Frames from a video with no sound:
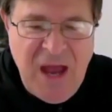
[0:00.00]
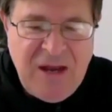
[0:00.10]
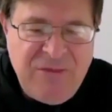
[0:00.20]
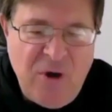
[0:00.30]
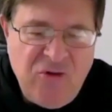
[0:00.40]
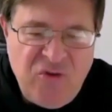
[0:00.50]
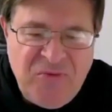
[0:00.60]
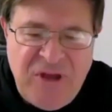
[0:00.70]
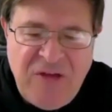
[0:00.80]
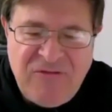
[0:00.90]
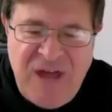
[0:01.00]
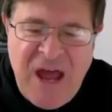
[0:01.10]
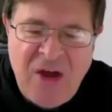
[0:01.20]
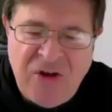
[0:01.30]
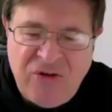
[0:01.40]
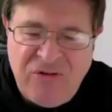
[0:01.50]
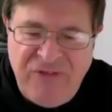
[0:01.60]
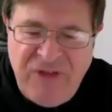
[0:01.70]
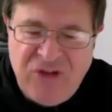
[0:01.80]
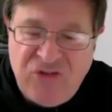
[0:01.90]
And he throws himself down under a
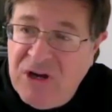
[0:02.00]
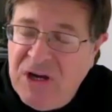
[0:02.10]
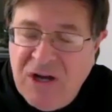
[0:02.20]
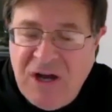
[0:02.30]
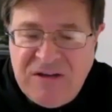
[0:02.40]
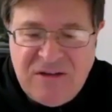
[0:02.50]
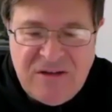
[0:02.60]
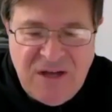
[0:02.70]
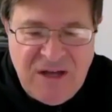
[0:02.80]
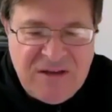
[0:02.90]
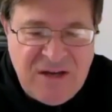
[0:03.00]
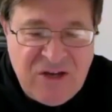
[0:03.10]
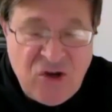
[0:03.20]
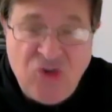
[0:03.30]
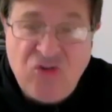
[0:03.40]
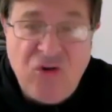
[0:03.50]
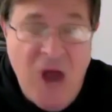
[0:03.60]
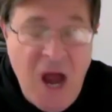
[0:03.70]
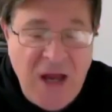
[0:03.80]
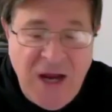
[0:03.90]
fig tree, Augustine does, and he starts
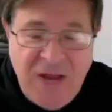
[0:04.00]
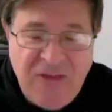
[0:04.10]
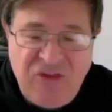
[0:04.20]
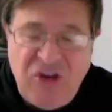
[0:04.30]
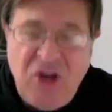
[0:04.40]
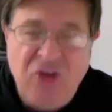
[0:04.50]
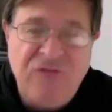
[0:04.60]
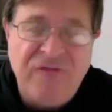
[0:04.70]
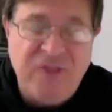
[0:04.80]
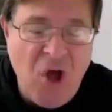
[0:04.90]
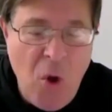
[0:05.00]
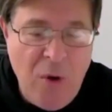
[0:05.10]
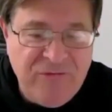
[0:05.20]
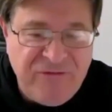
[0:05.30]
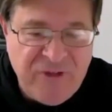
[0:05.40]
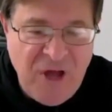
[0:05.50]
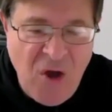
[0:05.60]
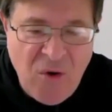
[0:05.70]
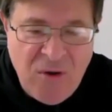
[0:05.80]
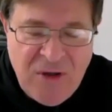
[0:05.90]
crying. And his tears flow and
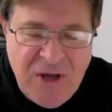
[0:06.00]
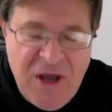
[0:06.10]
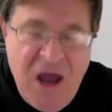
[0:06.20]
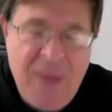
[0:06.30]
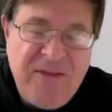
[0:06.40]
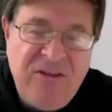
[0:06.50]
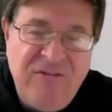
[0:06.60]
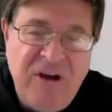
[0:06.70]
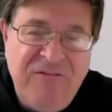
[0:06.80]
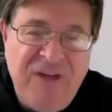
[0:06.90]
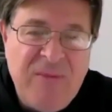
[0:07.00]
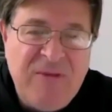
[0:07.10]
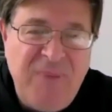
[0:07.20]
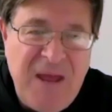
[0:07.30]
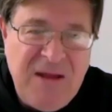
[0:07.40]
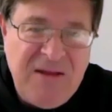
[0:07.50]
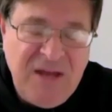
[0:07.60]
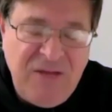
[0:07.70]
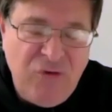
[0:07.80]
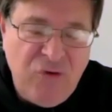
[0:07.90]
flow. And this is a very famous
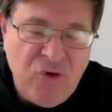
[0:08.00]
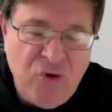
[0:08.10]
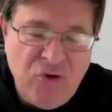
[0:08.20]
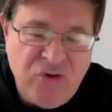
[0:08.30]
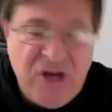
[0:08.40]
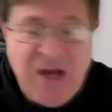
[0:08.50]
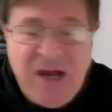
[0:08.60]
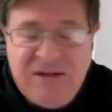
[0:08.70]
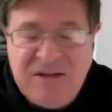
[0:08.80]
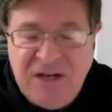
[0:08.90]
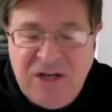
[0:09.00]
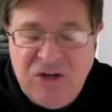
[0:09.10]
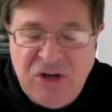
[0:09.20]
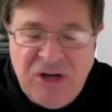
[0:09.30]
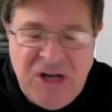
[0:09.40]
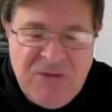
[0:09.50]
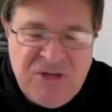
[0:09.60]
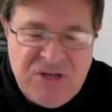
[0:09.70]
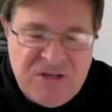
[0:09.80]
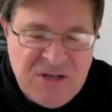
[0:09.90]
painting. If you Google St. Augustine and you look at
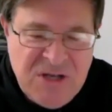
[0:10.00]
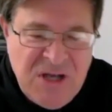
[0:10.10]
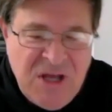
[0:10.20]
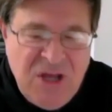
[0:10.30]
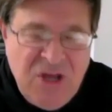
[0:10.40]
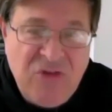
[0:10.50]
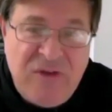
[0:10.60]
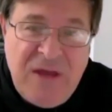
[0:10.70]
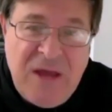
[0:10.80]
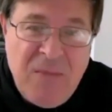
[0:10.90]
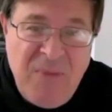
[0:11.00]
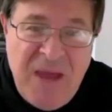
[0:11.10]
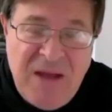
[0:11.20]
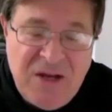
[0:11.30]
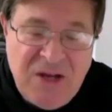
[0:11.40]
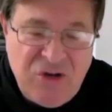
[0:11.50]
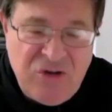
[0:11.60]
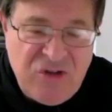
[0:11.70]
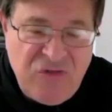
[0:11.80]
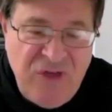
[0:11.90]
images, you'll see him painted
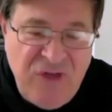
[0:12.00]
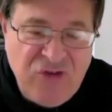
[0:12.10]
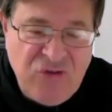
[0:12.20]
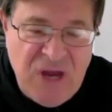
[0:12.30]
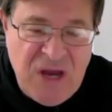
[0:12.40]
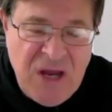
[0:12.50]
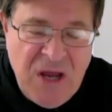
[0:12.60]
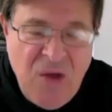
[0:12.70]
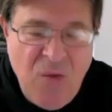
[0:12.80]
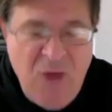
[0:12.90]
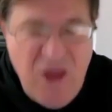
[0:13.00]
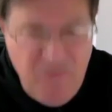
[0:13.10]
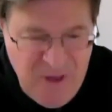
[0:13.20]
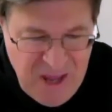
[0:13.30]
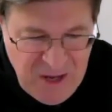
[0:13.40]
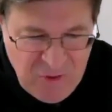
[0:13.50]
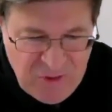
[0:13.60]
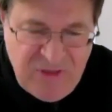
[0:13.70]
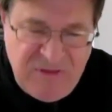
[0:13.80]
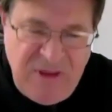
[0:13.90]
under this fig tree, weeping
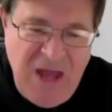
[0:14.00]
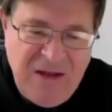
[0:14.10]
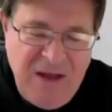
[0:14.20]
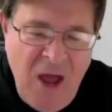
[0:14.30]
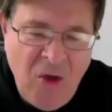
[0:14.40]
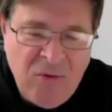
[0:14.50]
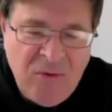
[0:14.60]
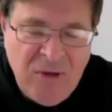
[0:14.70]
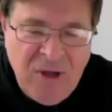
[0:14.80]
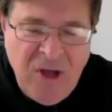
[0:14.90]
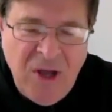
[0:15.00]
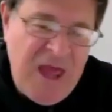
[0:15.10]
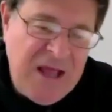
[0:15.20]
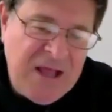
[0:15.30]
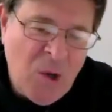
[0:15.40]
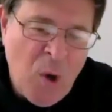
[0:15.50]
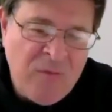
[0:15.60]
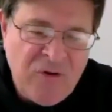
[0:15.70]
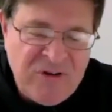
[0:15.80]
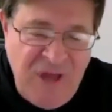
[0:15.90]
with his head down, with a halo
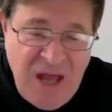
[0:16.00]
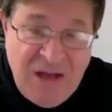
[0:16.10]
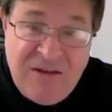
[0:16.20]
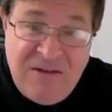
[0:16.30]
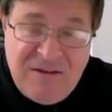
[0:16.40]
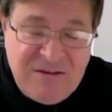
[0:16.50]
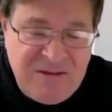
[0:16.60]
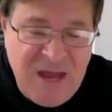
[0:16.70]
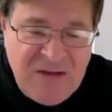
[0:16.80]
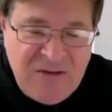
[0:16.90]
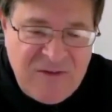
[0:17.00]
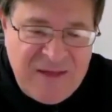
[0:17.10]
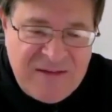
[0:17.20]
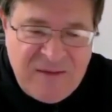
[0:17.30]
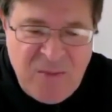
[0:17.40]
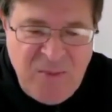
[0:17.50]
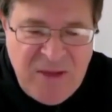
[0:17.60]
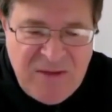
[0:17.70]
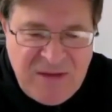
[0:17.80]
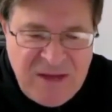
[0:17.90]
over his head, because he's a saint, so that's how they
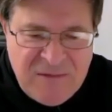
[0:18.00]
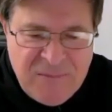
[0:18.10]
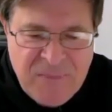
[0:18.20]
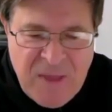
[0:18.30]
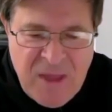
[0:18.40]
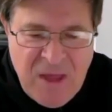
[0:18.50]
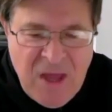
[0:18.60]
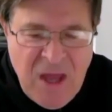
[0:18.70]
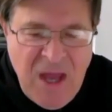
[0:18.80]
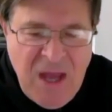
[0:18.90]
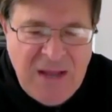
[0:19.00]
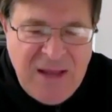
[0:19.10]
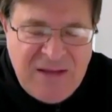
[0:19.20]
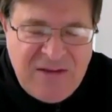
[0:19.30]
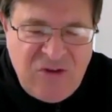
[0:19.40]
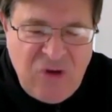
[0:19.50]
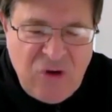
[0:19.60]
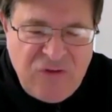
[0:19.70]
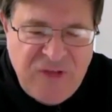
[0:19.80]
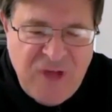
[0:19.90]
paint saints. He lets his
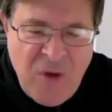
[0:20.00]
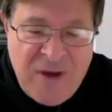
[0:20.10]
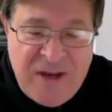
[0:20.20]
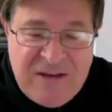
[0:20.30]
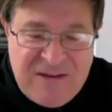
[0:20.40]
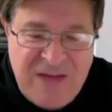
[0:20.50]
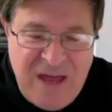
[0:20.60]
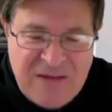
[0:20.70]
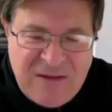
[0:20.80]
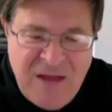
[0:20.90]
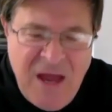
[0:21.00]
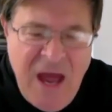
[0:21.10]
tears flow, and he says,